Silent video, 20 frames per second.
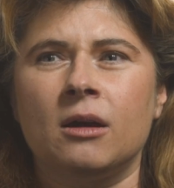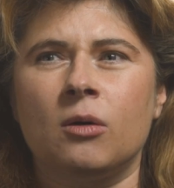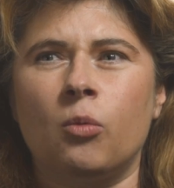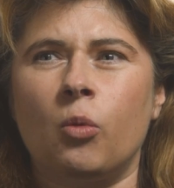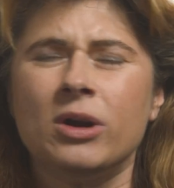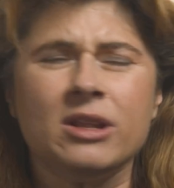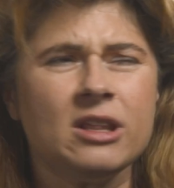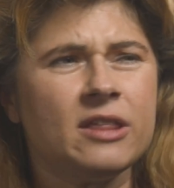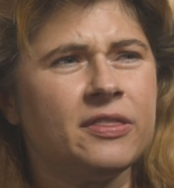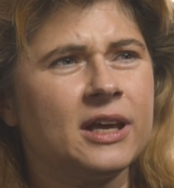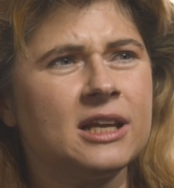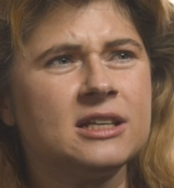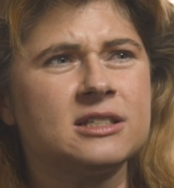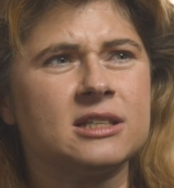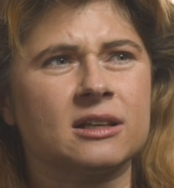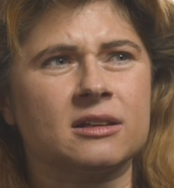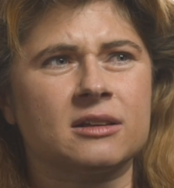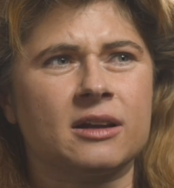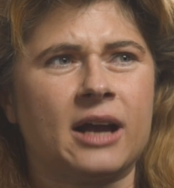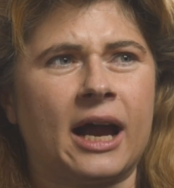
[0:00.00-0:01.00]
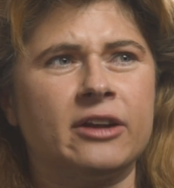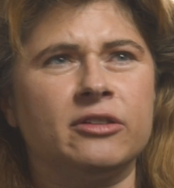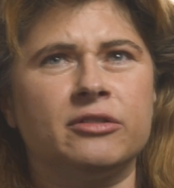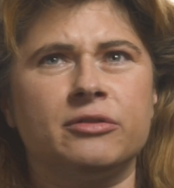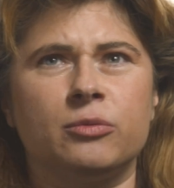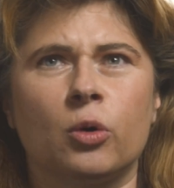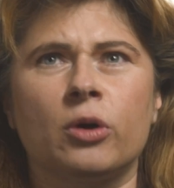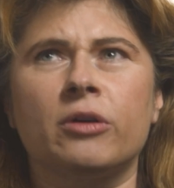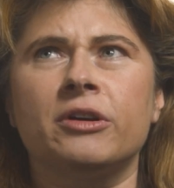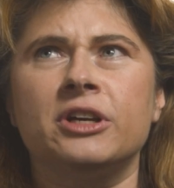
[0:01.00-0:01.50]
One of the things that kind of
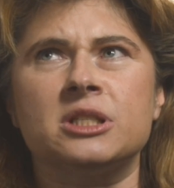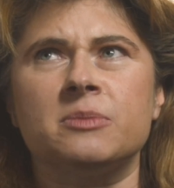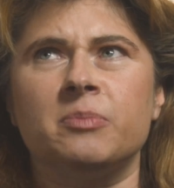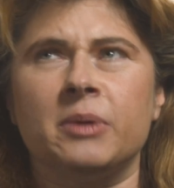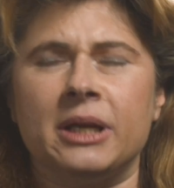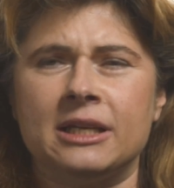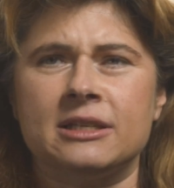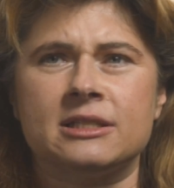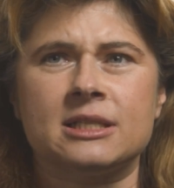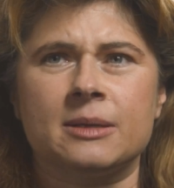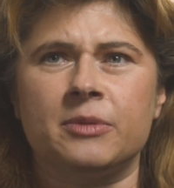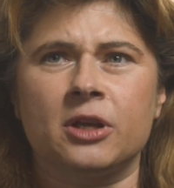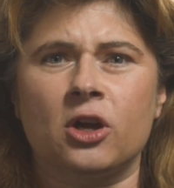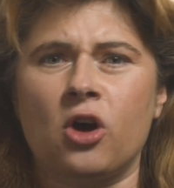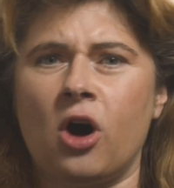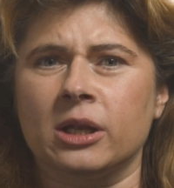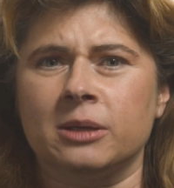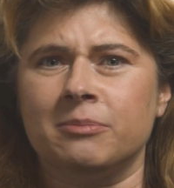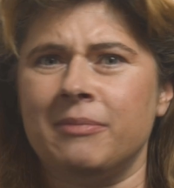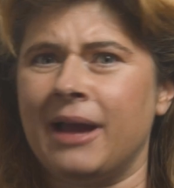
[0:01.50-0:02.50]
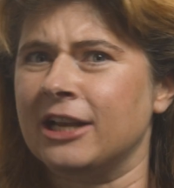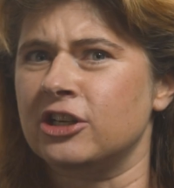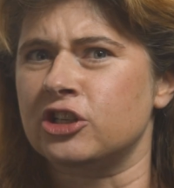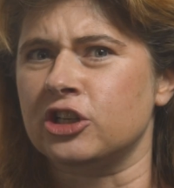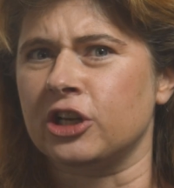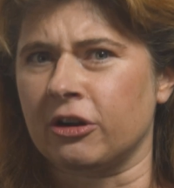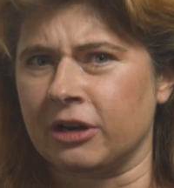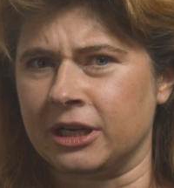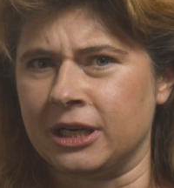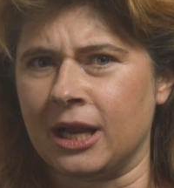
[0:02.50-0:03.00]
worries me is something called
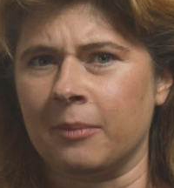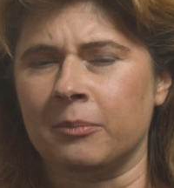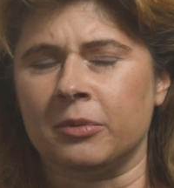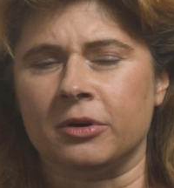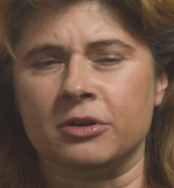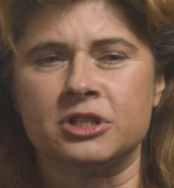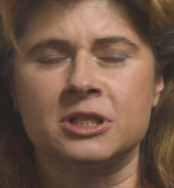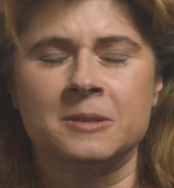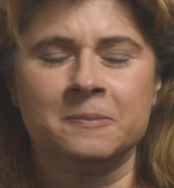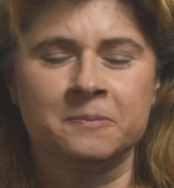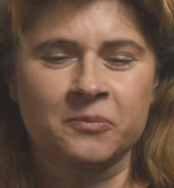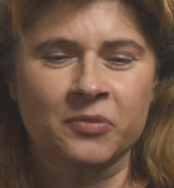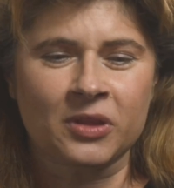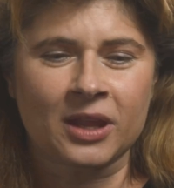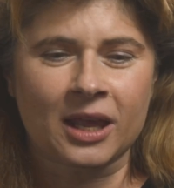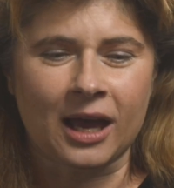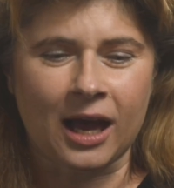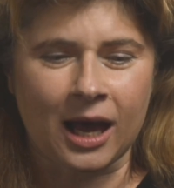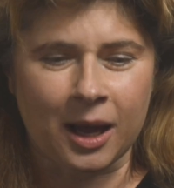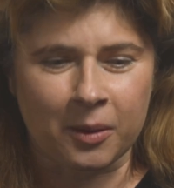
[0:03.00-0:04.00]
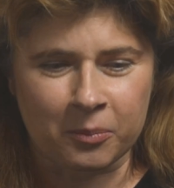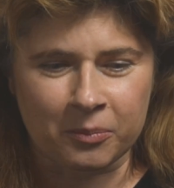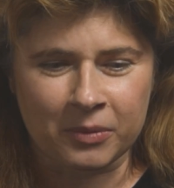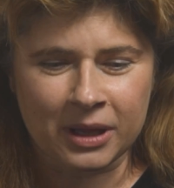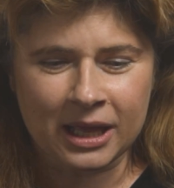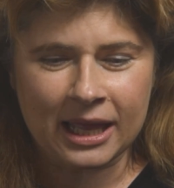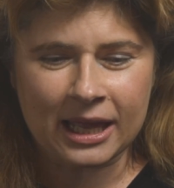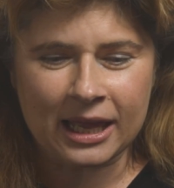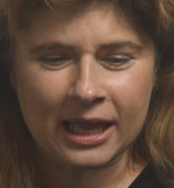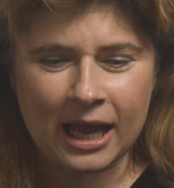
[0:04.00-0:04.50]
imaginary numbers. Um,
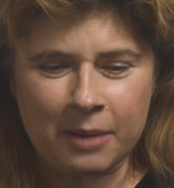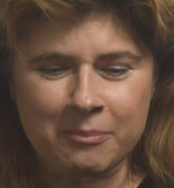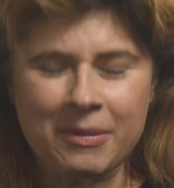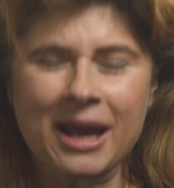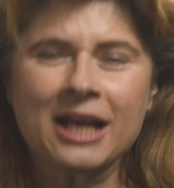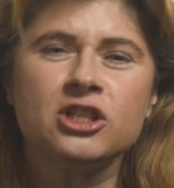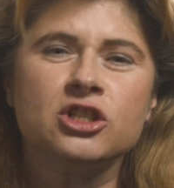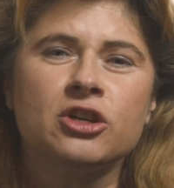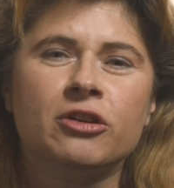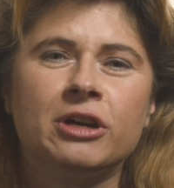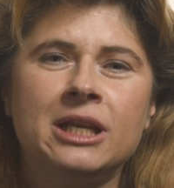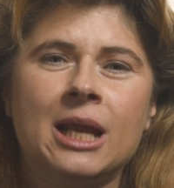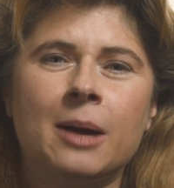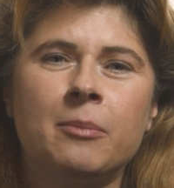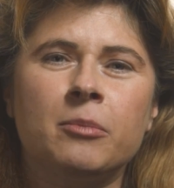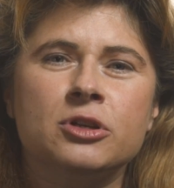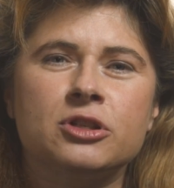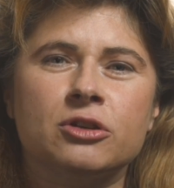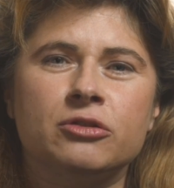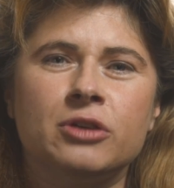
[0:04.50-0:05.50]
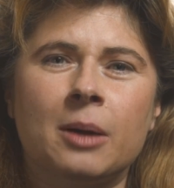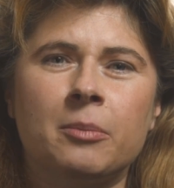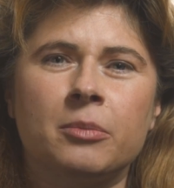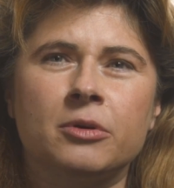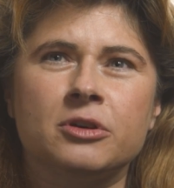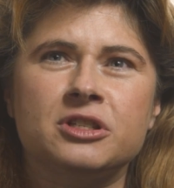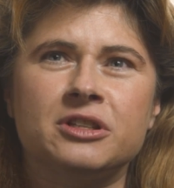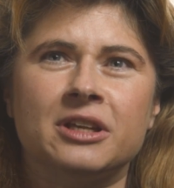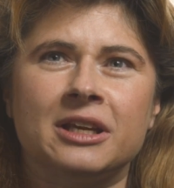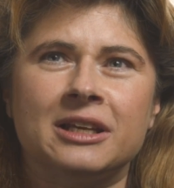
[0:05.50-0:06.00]
imaginary numbers are
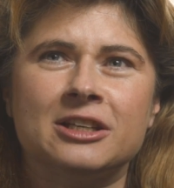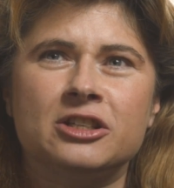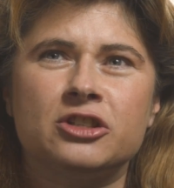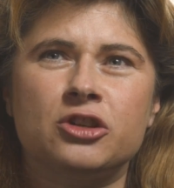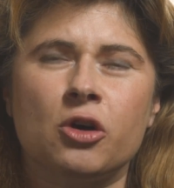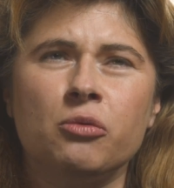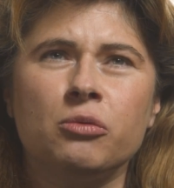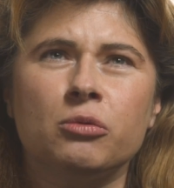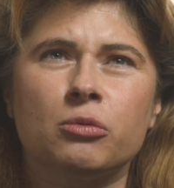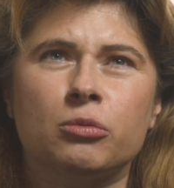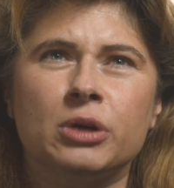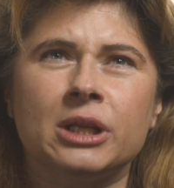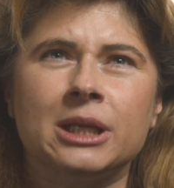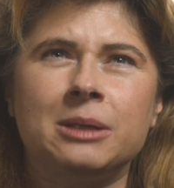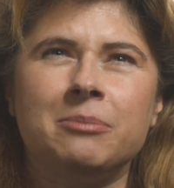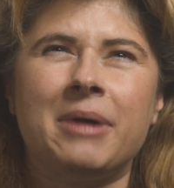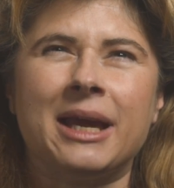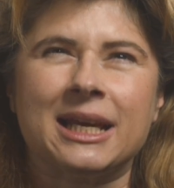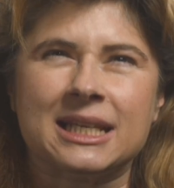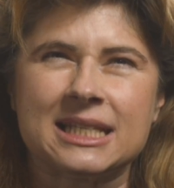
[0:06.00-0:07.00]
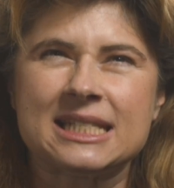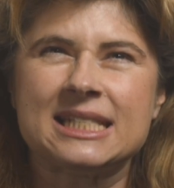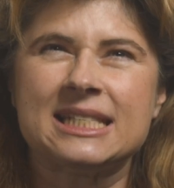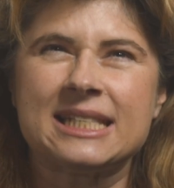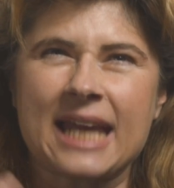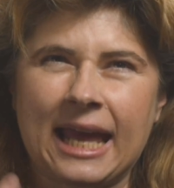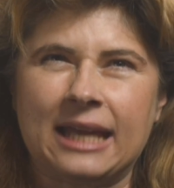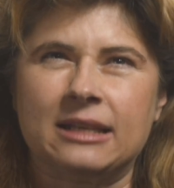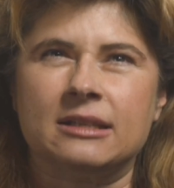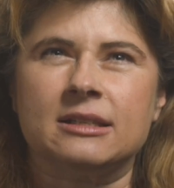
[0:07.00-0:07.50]
numbers that don't really make
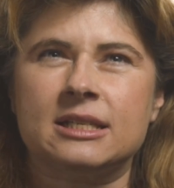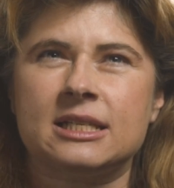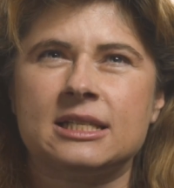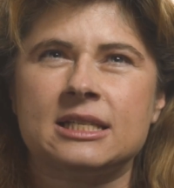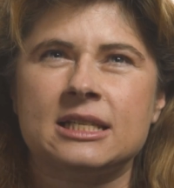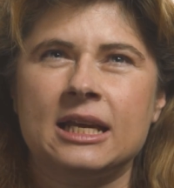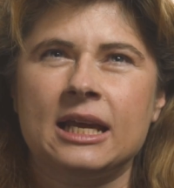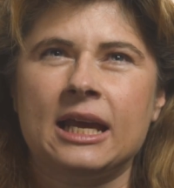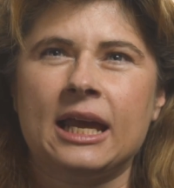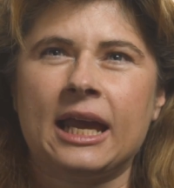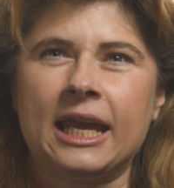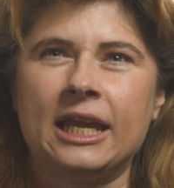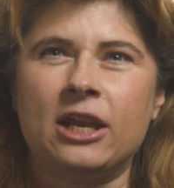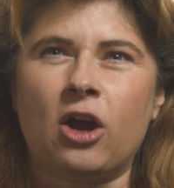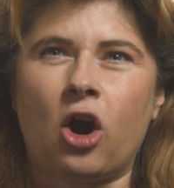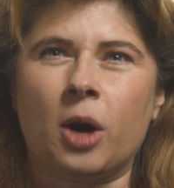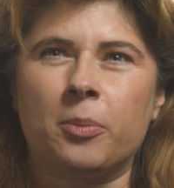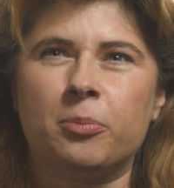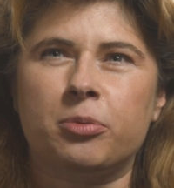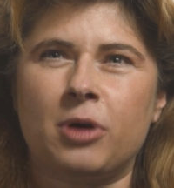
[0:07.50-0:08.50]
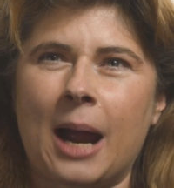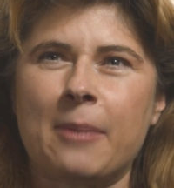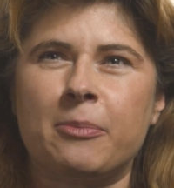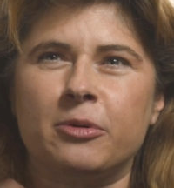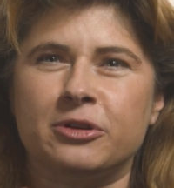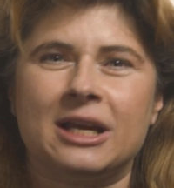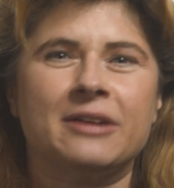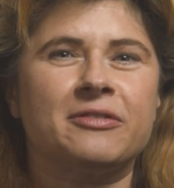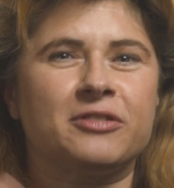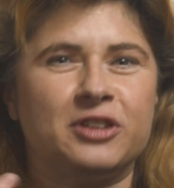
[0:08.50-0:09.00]
sense in our
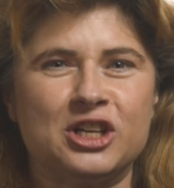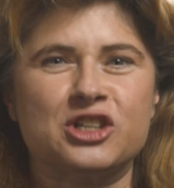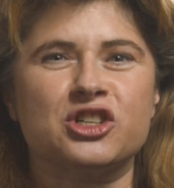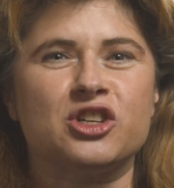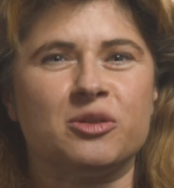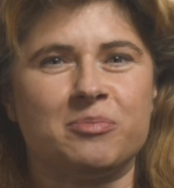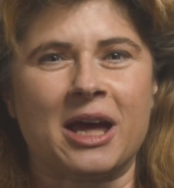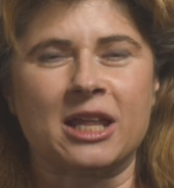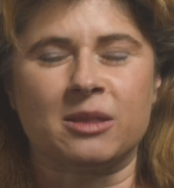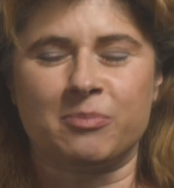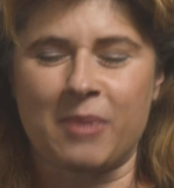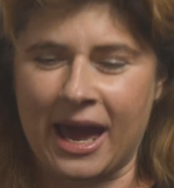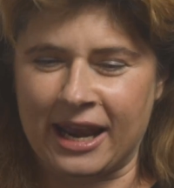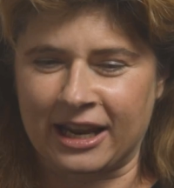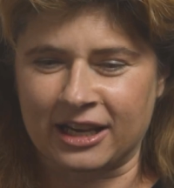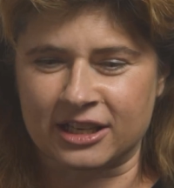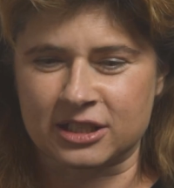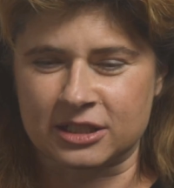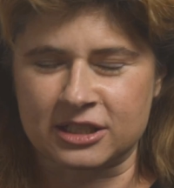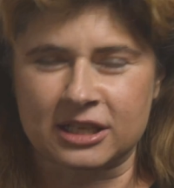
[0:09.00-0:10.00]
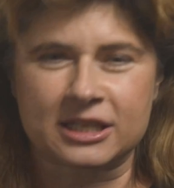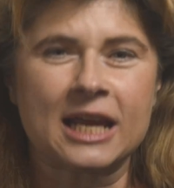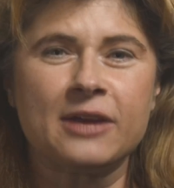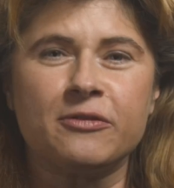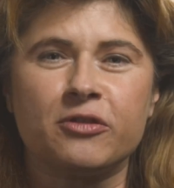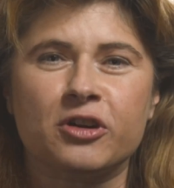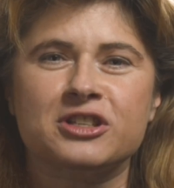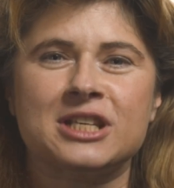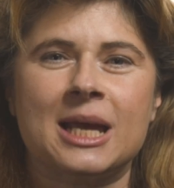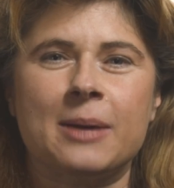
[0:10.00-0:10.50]
proper definition of mathematics. So to take,
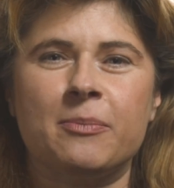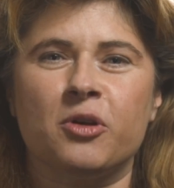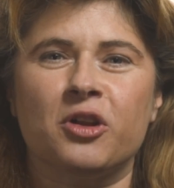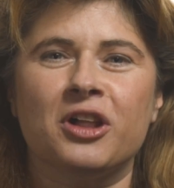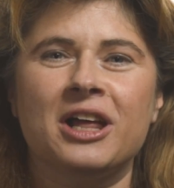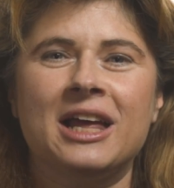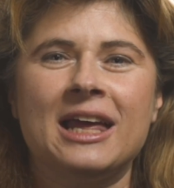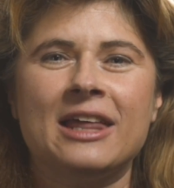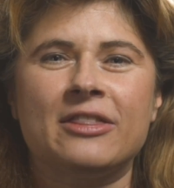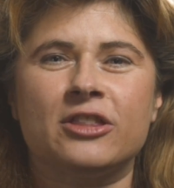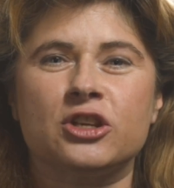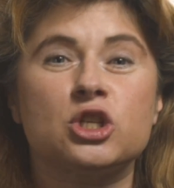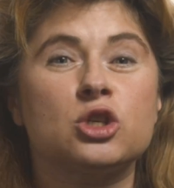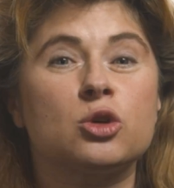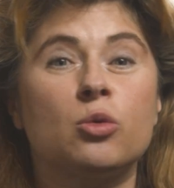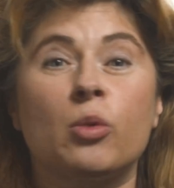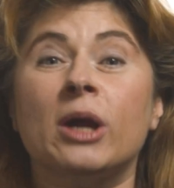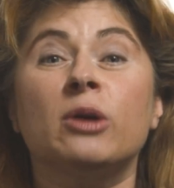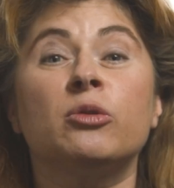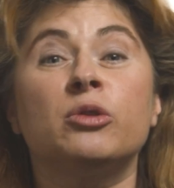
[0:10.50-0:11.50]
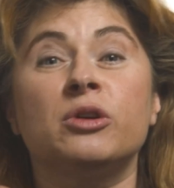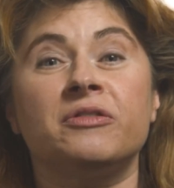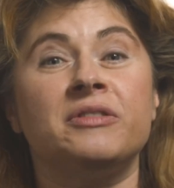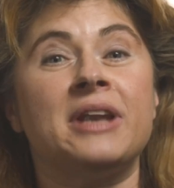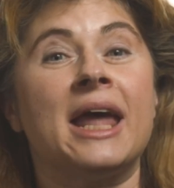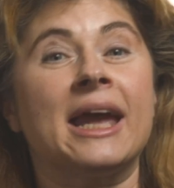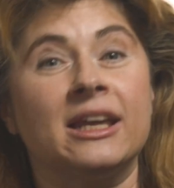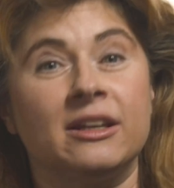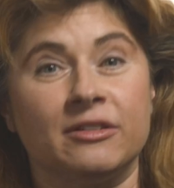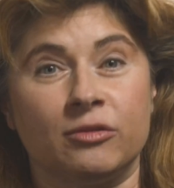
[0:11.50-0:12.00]
for example, the square root of
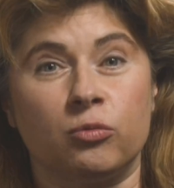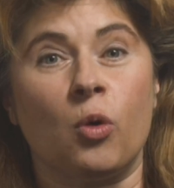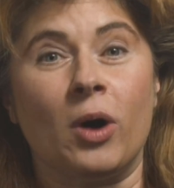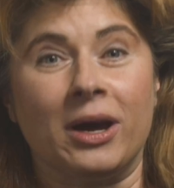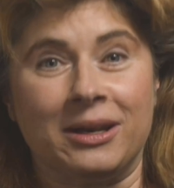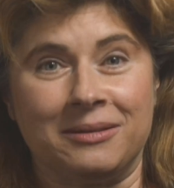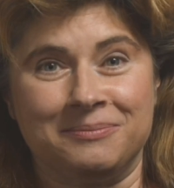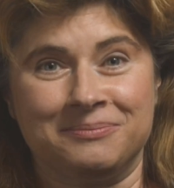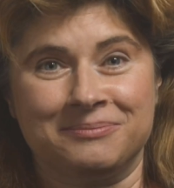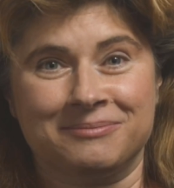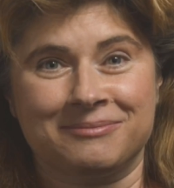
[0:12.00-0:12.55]
negative 1.